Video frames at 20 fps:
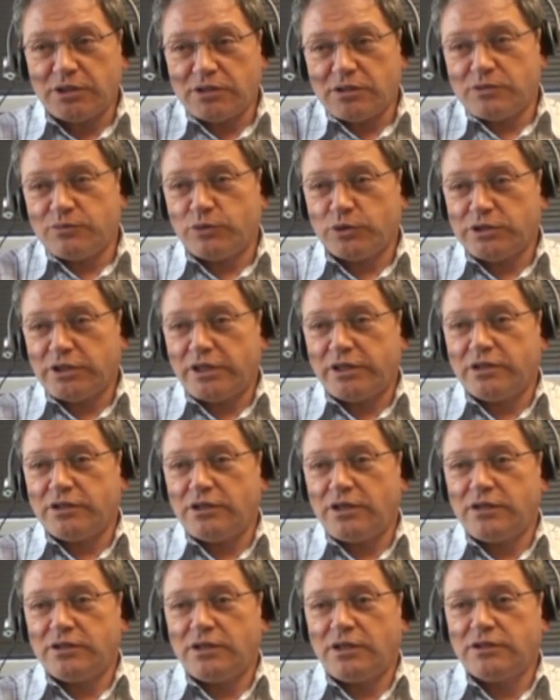It was like
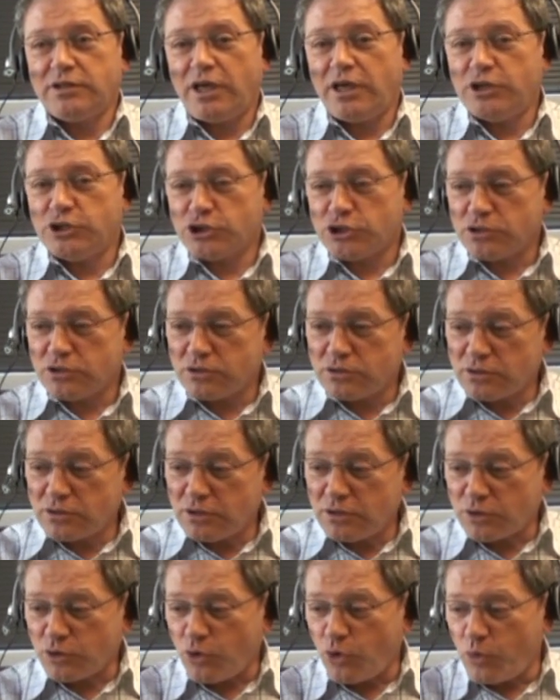an ancient
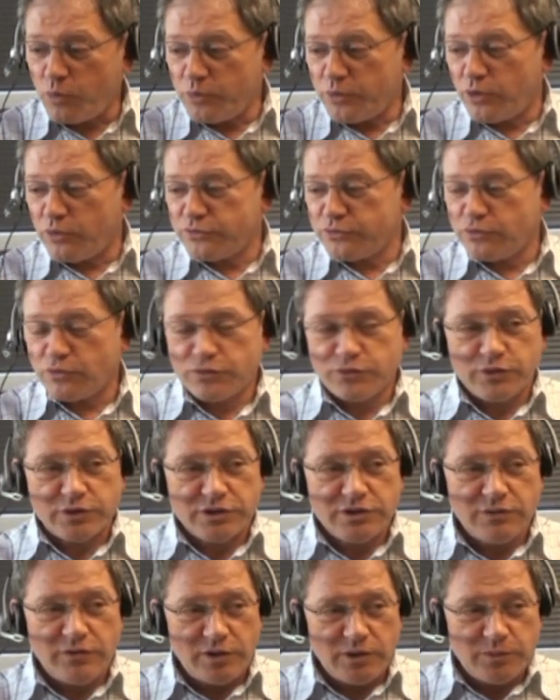Rome of
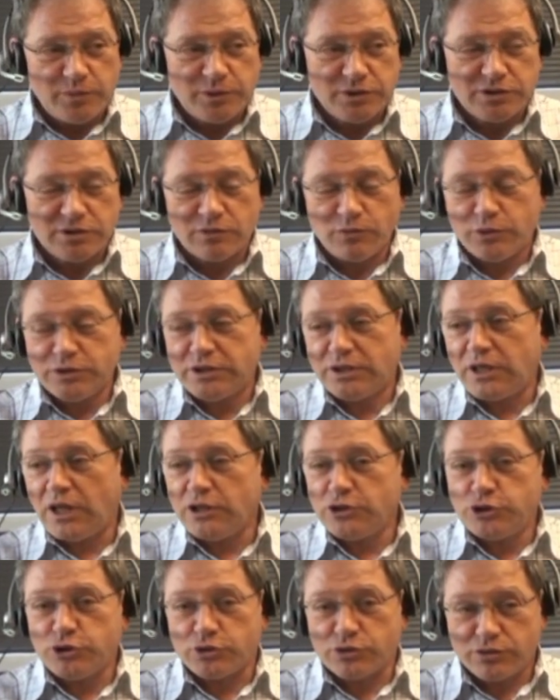software development. There was a
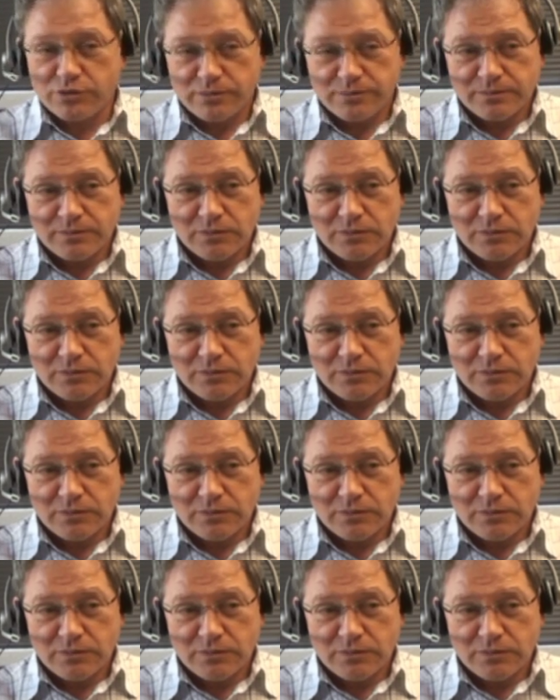culture.